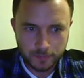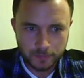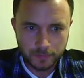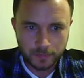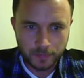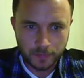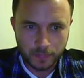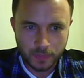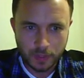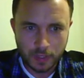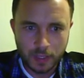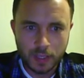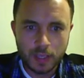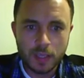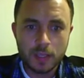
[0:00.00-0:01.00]
us.
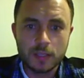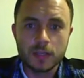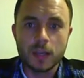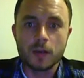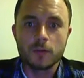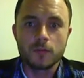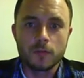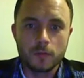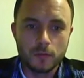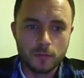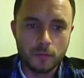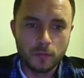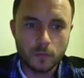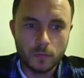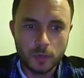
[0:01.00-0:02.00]
Now,
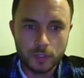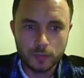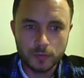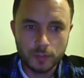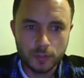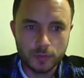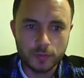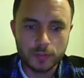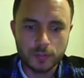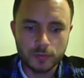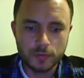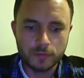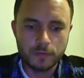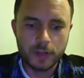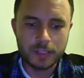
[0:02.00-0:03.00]
what you'll do
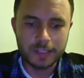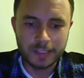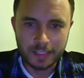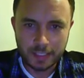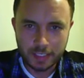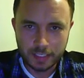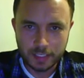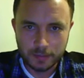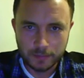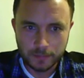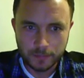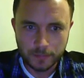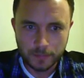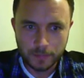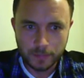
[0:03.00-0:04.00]
is you'll define the
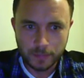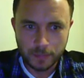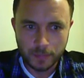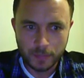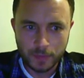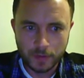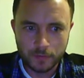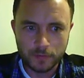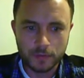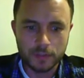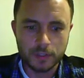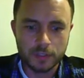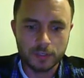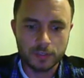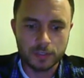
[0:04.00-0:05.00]
key
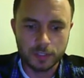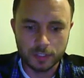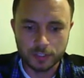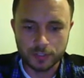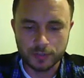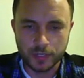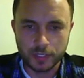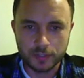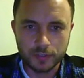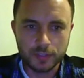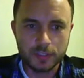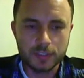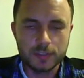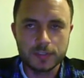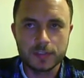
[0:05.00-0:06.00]
for the dictionary
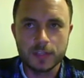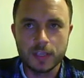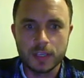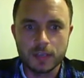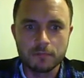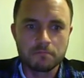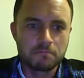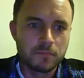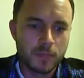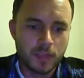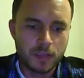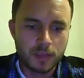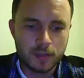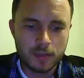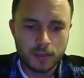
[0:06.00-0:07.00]
entry. Let's say
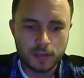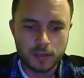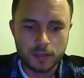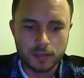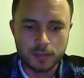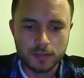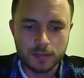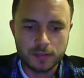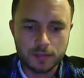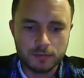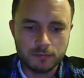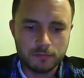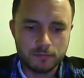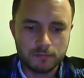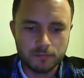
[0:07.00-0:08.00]

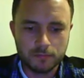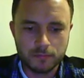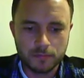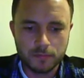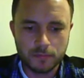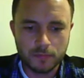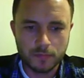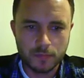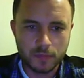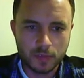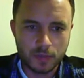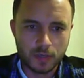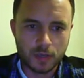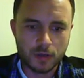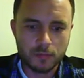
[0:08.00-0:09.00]
it's
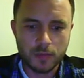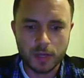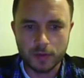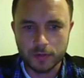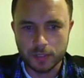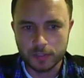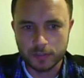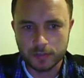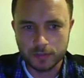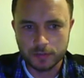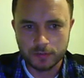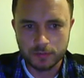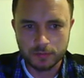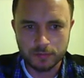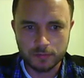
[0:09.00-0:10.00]
about
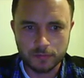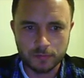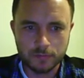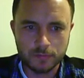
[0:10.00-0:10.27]
us